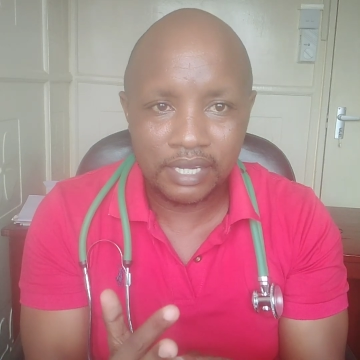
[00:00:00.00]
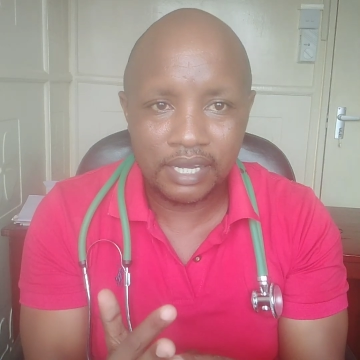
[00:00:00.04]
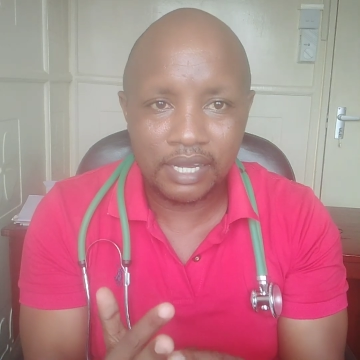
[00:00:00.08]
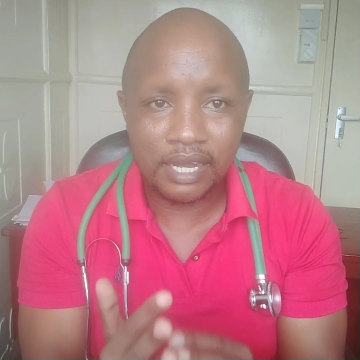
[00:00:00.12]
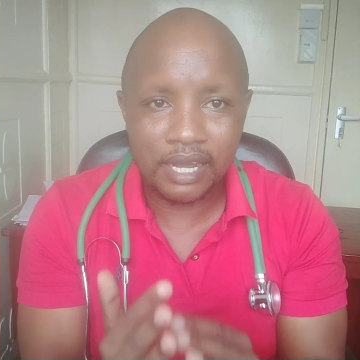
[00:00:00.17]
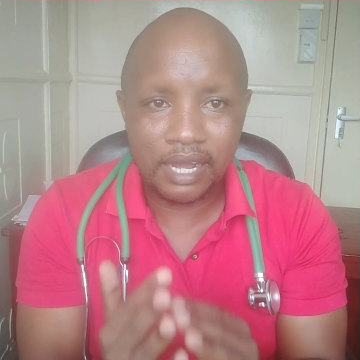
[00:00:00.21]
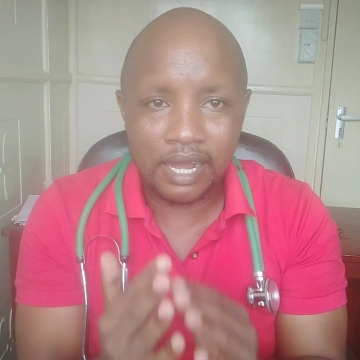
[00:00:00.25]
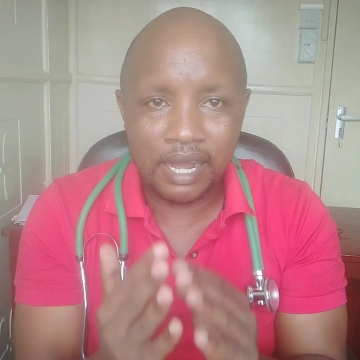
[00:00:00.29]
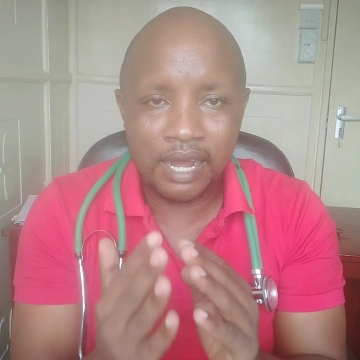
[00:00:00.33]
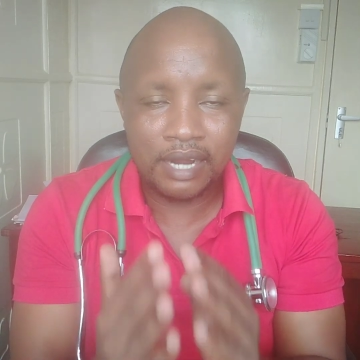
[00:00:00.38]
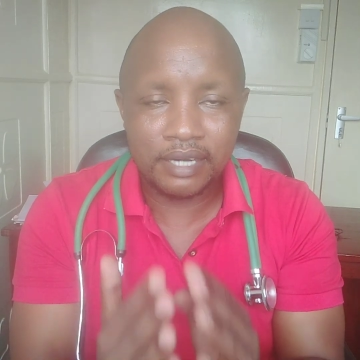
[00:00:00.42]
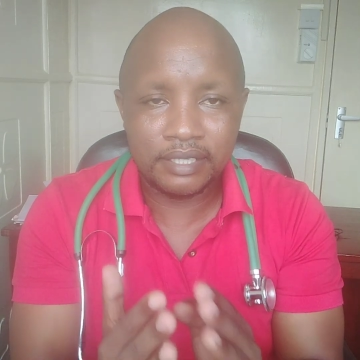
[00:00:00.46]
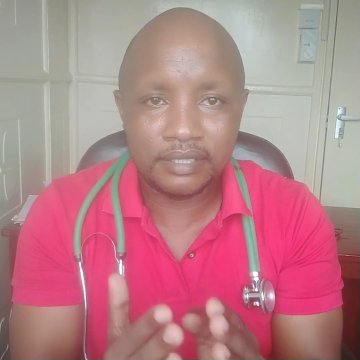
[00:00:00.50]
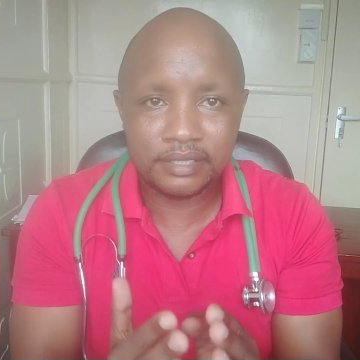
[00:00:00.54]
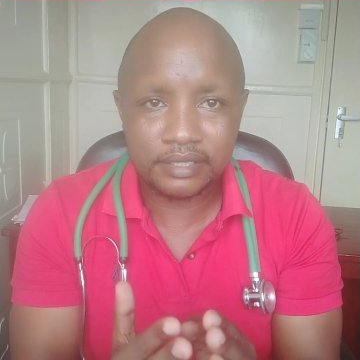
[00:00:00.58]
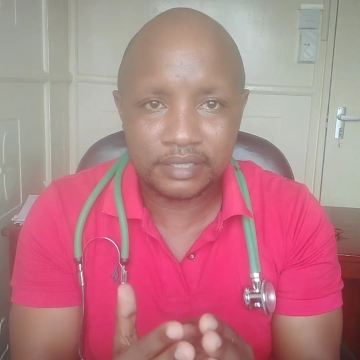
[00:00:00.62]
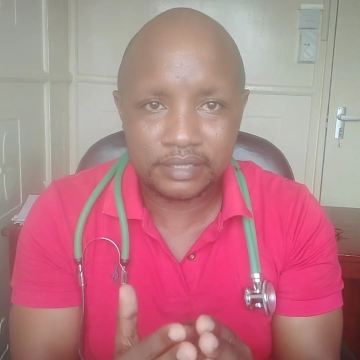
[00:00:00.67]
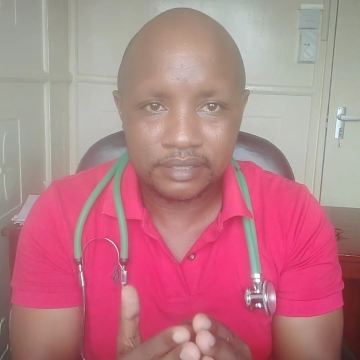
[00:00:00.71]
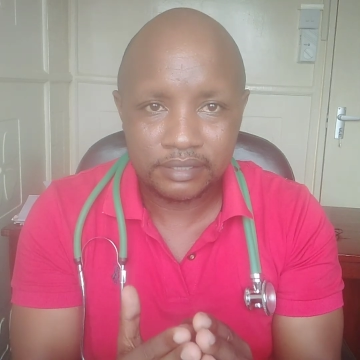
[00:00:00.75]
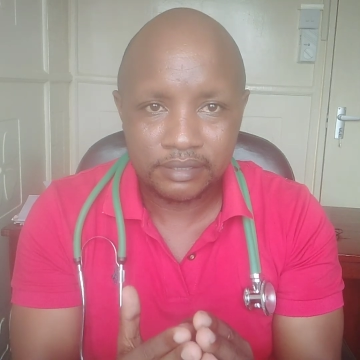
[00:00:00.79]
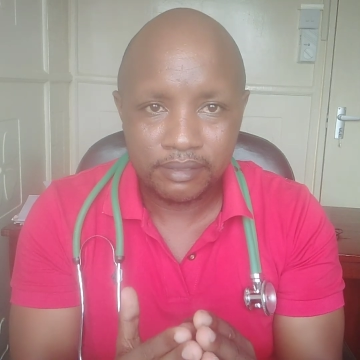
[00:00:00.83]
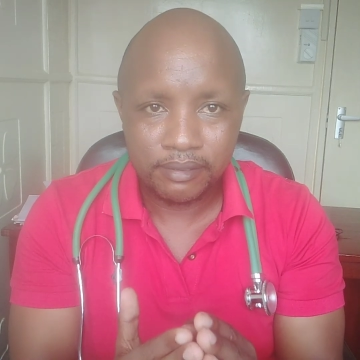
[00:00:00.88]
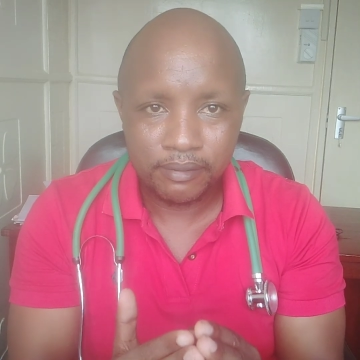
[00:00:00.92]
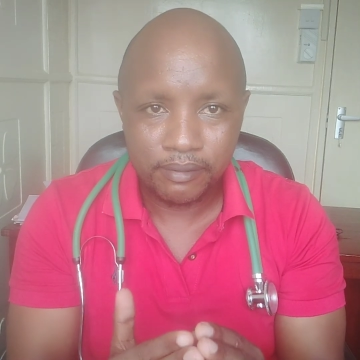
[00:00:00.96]
and
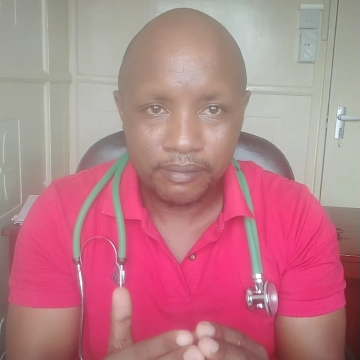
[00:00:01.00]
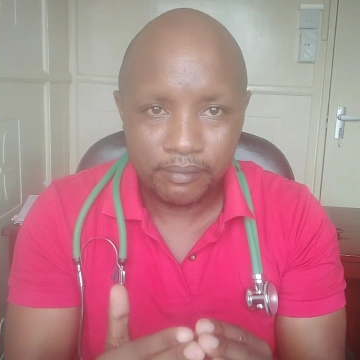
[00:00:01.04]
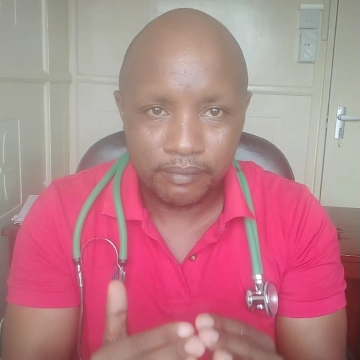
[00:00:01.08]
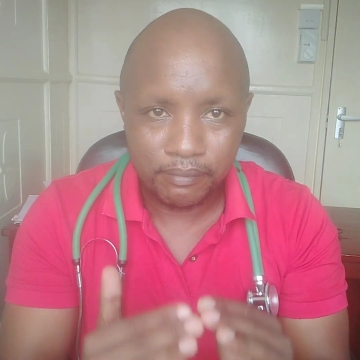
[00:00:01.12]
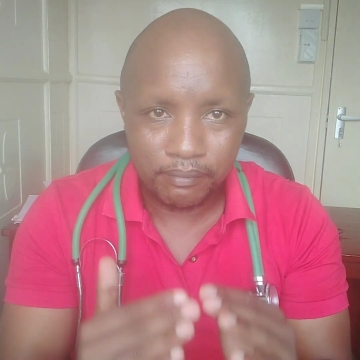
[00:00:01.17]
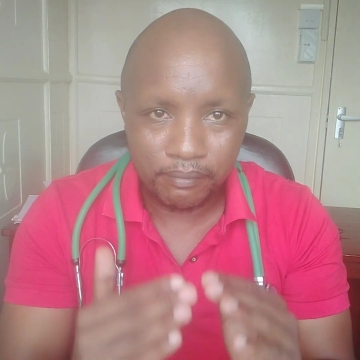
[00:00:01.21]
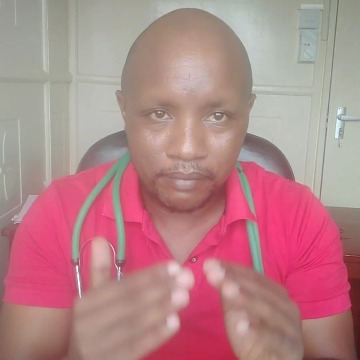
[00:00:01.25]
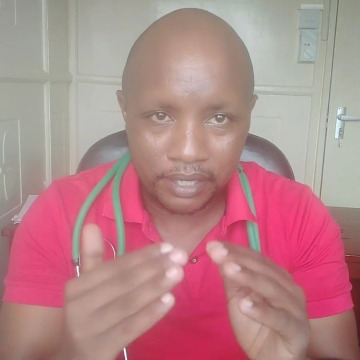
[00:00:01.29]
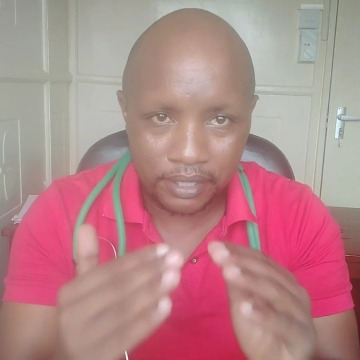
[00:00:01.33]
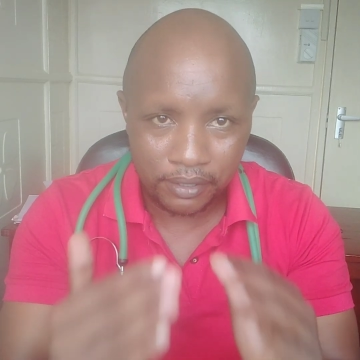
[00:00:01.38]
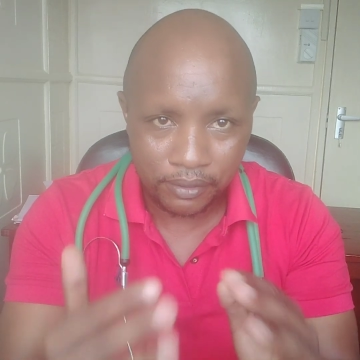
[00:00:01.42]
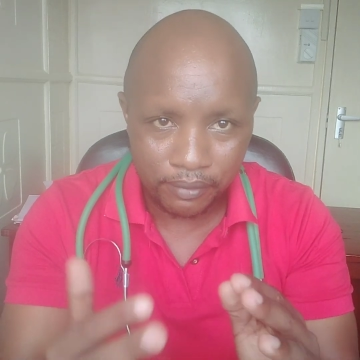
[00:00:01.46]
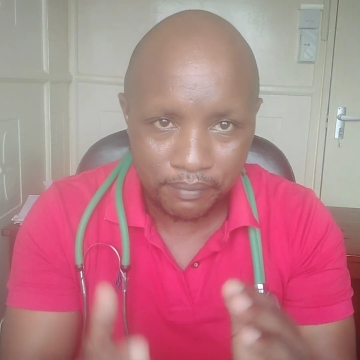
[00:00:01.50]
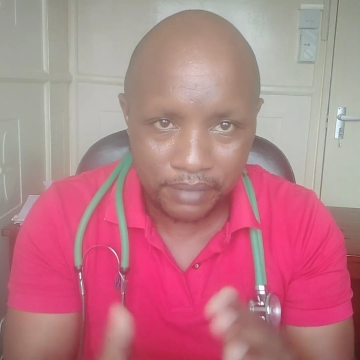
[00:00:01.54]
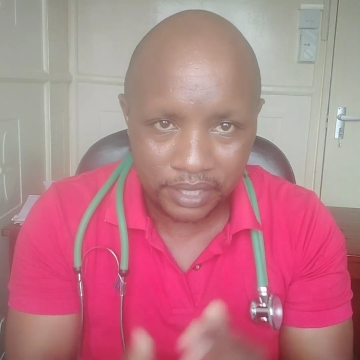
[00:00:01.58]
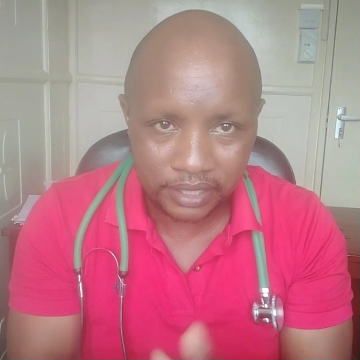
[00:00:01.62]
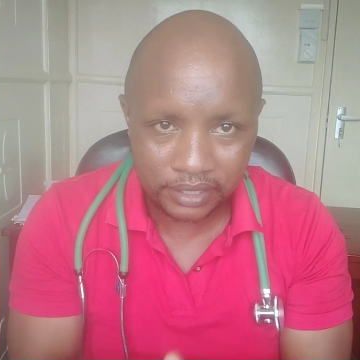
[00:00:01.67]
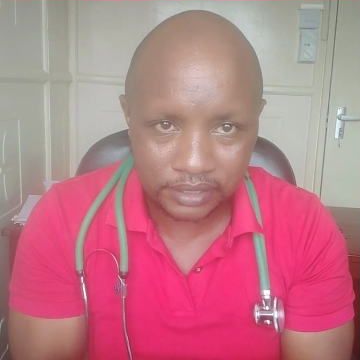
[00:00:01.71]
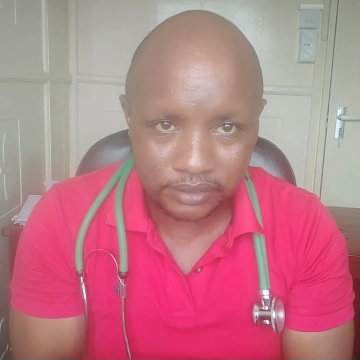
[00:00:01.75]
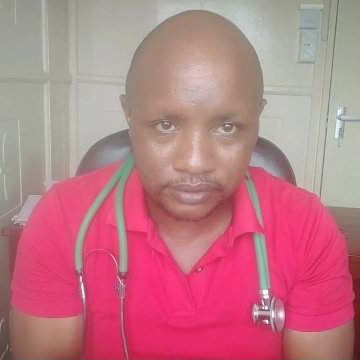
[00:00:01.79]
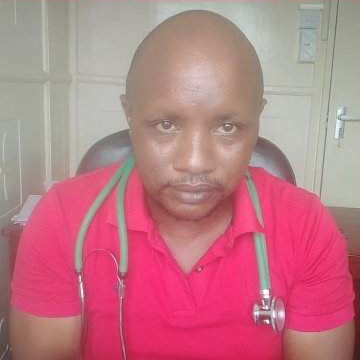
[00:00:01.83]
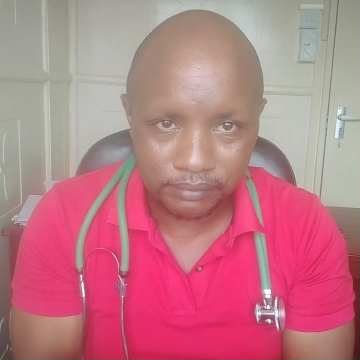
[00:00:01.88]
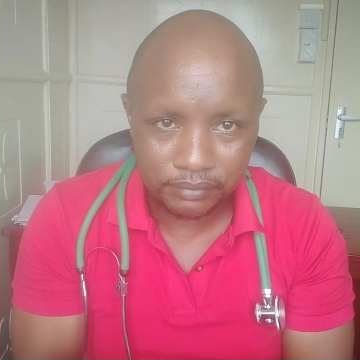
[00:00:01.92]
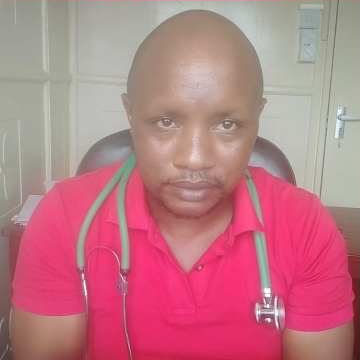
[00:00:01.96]

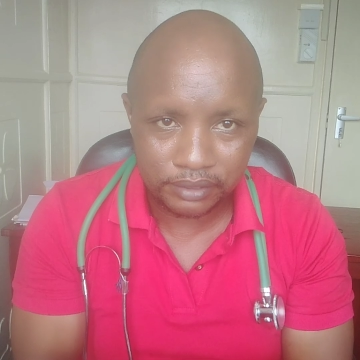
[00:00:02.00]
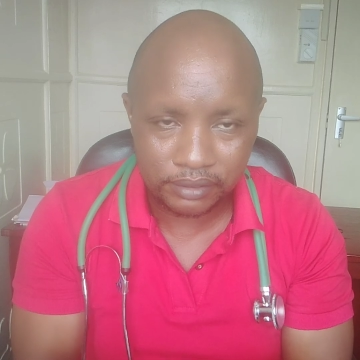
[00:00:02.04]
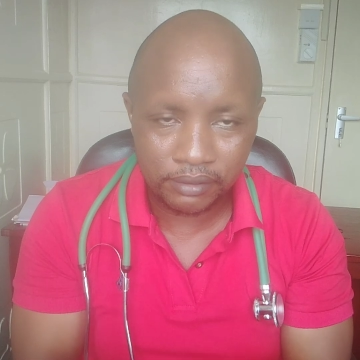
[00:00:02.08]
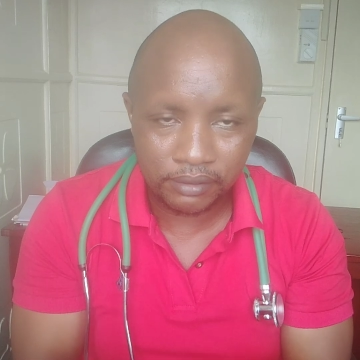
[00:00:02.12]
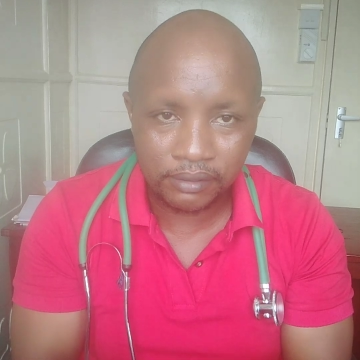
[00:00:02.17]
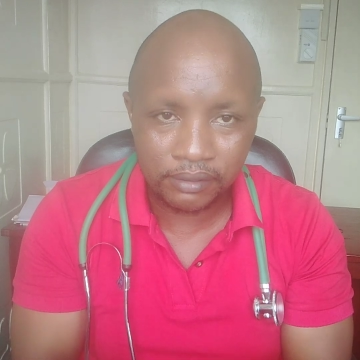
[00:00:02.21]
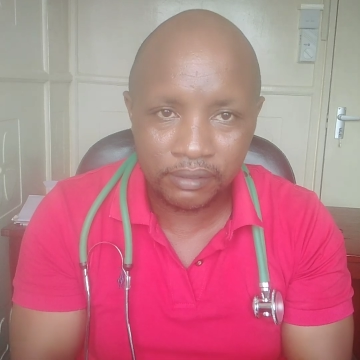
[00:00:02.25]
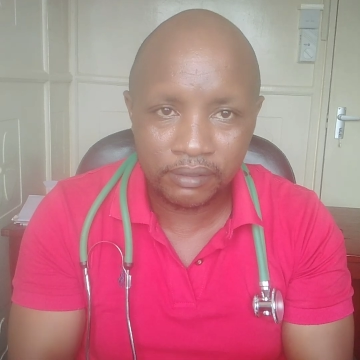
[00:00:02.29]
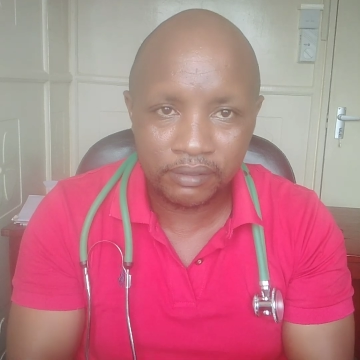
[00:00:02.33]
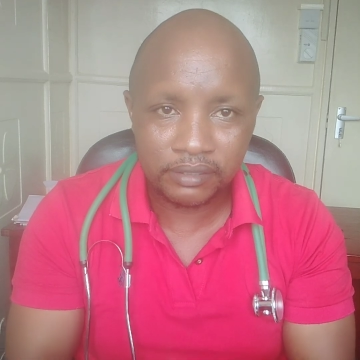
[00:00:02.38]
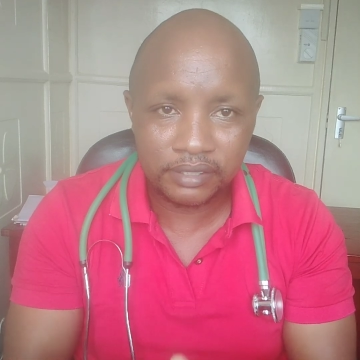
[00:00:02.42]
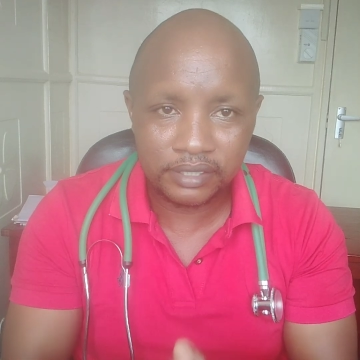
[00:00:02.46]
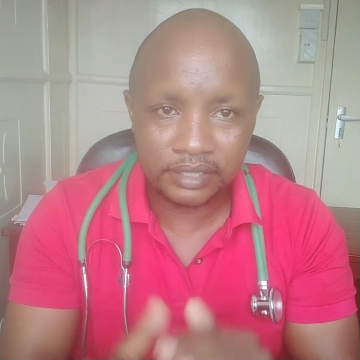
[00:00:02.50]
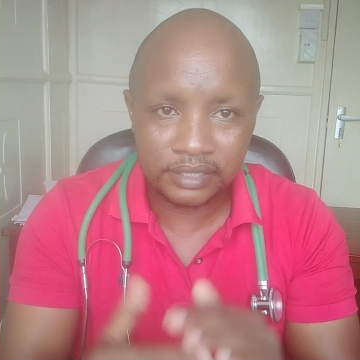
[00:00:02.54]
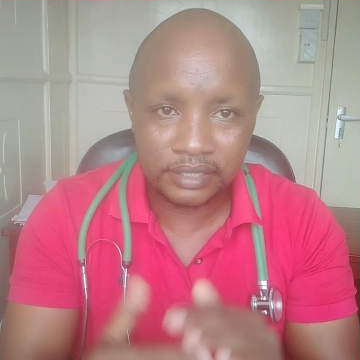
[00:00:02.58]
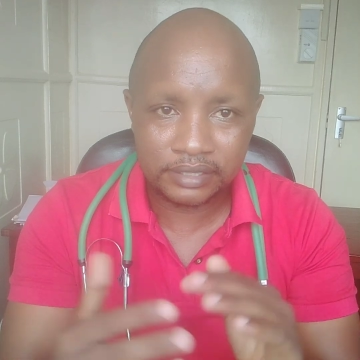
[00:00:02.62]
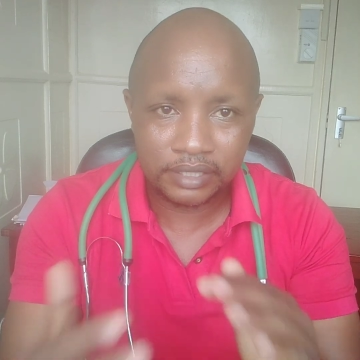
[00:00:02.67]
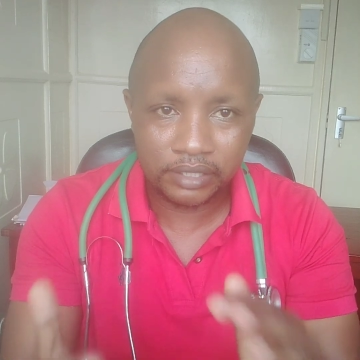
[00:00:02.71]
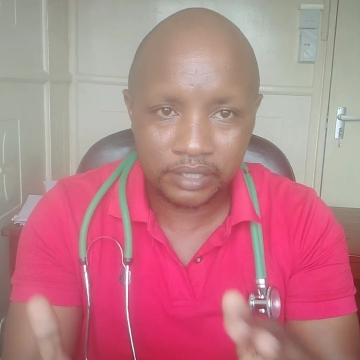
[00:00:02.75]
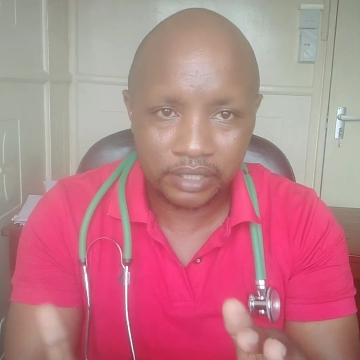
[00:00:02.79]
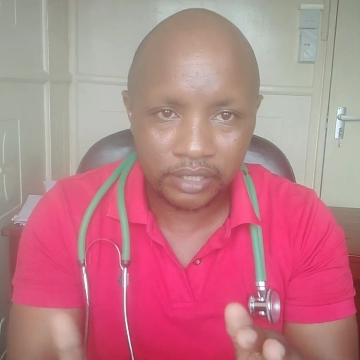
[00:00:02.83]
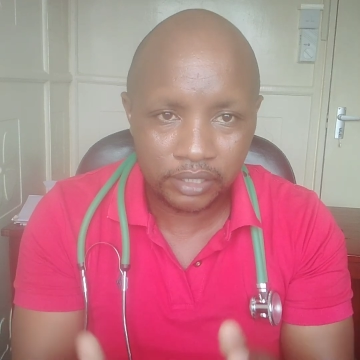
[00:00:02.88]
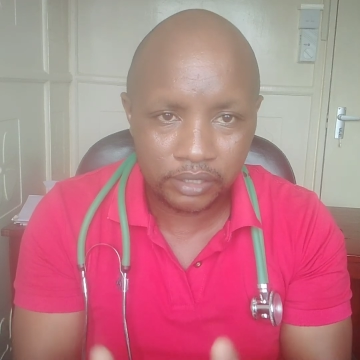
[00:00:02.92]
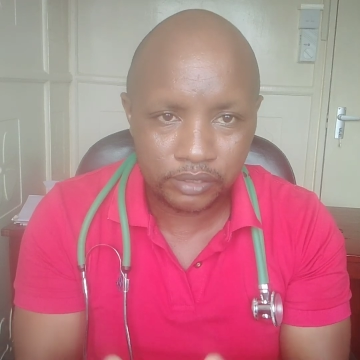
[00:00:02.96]
myomectomy or
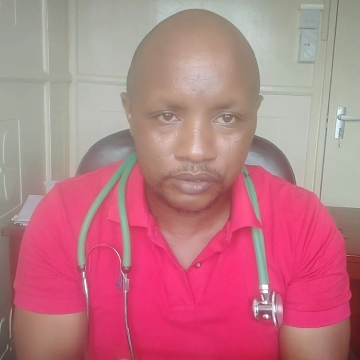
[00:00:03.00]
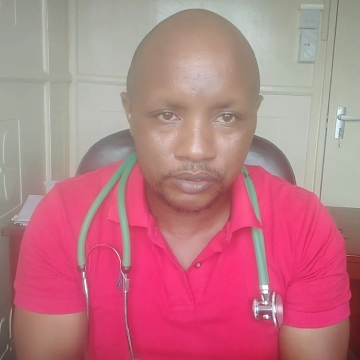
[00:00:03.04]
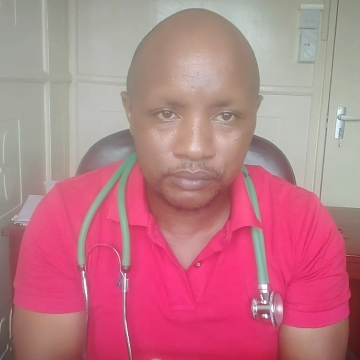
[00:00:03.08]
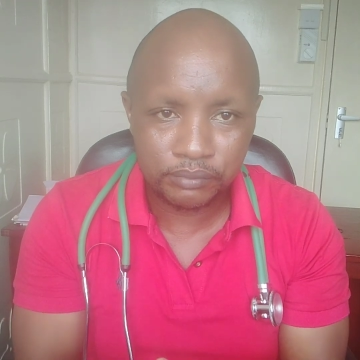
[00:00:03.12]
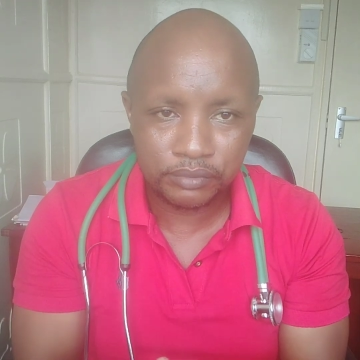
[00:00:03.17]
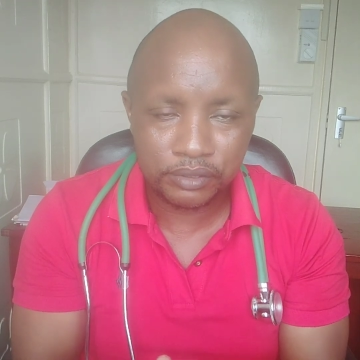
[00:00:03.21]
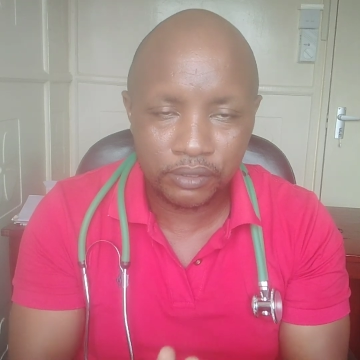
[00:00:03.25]
hysterectomy,